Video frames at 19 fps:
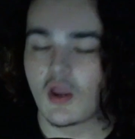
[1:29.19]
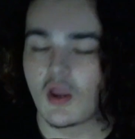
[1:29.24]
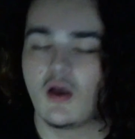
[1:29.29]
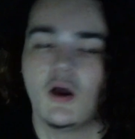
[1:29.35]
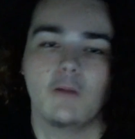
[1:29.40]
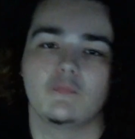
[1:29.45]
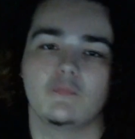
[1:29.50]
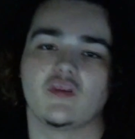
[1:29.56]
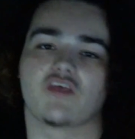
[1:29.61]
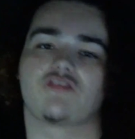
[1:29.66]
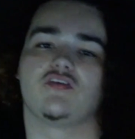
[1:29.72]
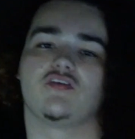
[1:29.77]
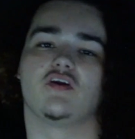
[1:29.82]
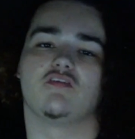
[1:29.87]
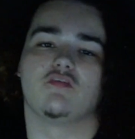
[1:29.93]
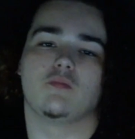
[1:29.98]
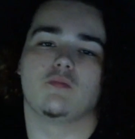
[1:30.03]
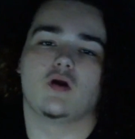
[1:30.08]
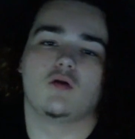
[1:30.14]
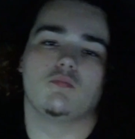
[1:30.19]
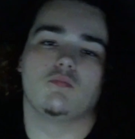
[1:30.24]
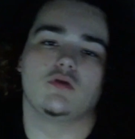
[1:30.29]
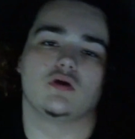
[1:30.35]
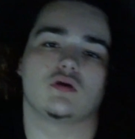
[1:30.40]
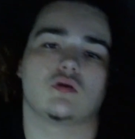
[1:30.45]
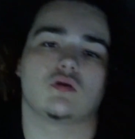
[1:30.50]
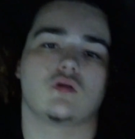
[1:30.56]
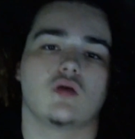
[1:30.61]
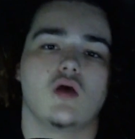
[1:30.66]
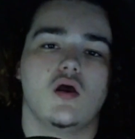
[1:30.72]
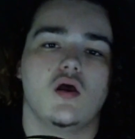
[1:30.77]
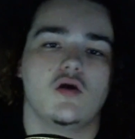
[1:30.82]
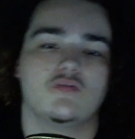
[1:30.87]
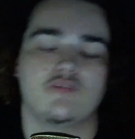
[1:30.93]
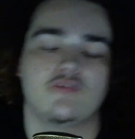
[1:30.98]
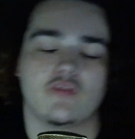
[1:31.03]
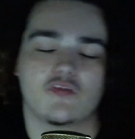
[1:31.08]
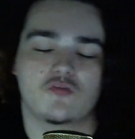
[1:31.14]
But that's enough about me.
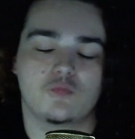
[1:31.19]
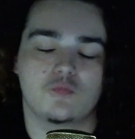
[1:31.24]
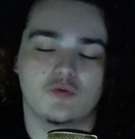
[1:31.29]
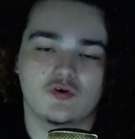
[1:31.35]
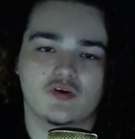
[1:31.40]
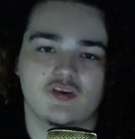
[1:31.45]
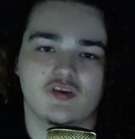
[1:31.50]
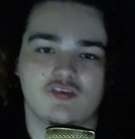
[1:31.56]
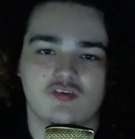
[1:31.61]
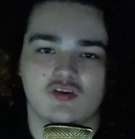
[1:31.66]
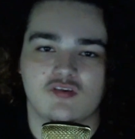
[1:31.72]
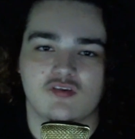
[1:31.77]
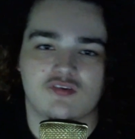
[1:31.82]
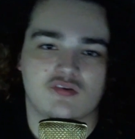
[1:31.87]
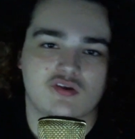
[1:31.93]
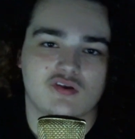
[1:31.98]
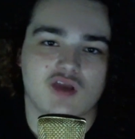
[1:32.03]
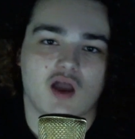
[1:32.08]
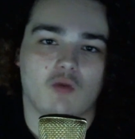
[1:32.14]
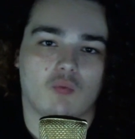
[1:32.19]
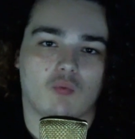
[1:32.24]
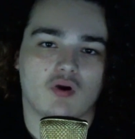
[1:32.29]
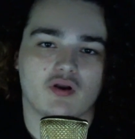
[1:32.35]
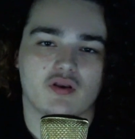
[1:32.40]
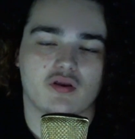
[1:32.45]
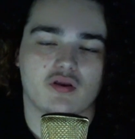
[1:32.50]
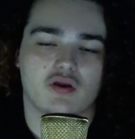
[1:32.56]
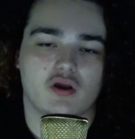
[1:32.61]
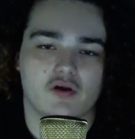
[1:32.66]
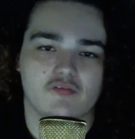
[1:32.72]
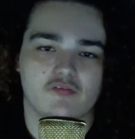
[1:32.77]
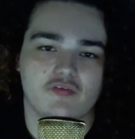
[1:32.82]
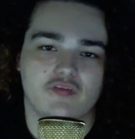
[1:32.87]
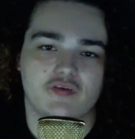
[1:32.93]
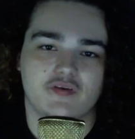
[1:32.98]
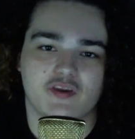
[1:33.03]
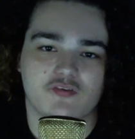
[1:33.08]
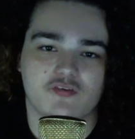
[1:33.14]
For the spooky season, I wanted to cover the
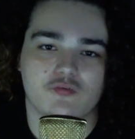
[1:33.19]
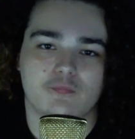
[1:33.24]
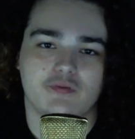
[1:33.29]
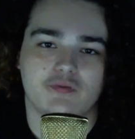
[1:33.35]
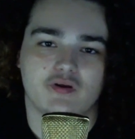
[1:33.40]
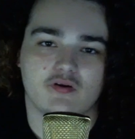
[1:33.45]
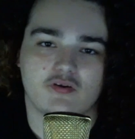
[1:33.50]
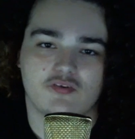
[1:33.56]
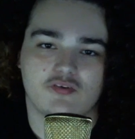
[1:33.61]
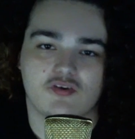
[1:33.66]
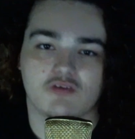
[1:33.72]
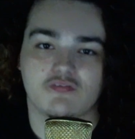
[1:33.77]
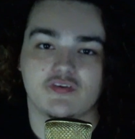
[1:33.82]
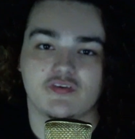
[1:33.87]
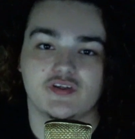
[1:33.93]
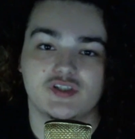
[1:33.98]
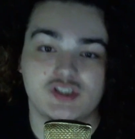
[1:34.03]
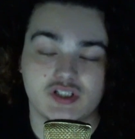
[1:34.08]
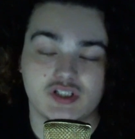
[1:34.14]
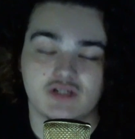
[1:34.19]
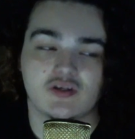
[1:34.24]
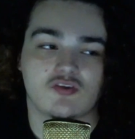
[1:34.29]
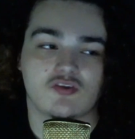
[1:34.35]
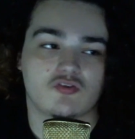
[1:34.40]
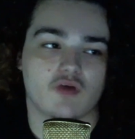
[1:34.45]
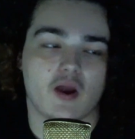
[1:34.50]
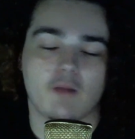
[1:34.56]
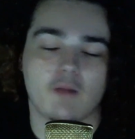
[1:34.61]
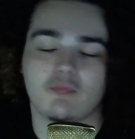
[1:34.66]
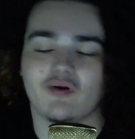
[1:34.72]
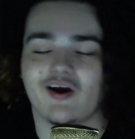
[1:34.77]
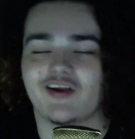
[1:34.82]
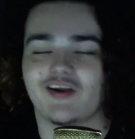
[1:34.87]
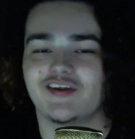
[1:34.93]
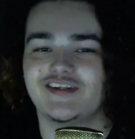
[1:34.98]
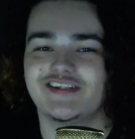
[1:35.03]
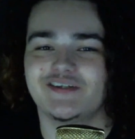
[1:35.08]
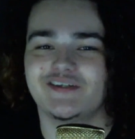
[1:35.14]
disappearance of the genius rap
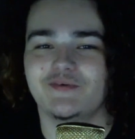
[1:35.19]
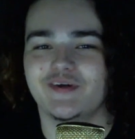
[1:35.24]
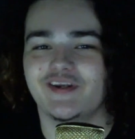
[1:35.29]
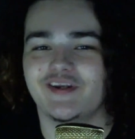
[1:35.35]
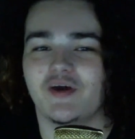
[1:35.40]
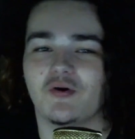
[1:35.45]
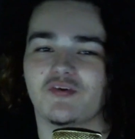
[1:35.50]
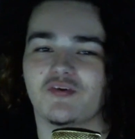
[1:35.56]
prodigy we know as